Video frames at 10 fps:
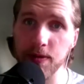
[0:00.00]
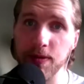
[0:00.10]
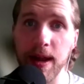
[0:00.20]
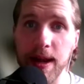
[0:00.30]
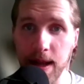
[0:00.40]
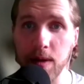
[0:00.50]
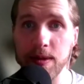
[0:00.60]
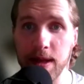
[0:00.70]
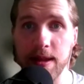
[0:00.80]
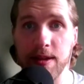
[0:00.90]
of finding out
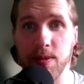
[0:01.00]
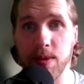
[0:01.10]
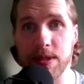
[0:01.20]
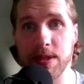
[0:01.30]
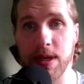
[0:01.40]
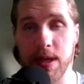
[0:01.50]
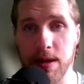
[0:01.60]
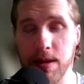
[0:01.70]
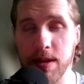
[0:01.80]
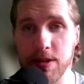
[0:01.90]
that this was
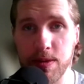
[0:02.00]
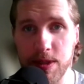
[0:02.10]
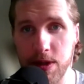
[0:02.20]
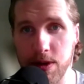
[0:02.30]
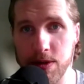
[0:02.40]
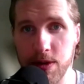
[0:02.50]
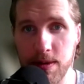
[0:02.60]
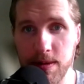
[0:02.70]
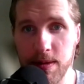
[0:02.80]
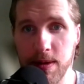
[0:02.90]
uh, this was the concern